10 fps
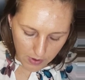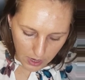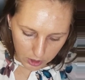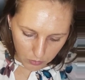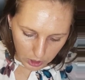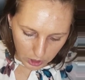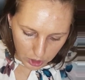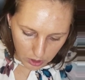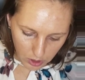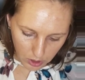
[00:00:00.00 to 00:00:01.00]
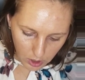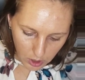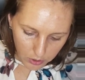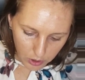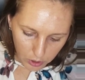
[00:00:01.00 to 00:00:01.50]
evacuation,
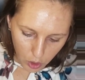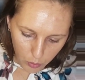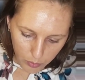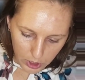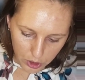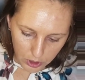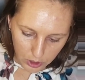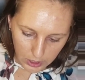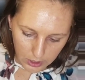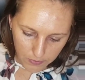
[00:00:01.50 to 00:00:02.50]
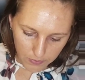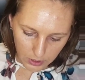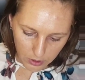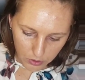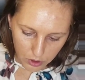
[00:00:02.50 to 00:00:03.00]
the low pressure gauge
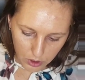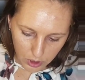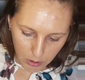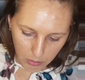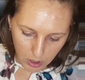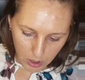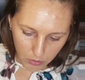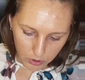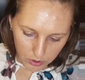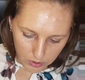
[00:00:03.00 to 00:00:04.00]
fails to come out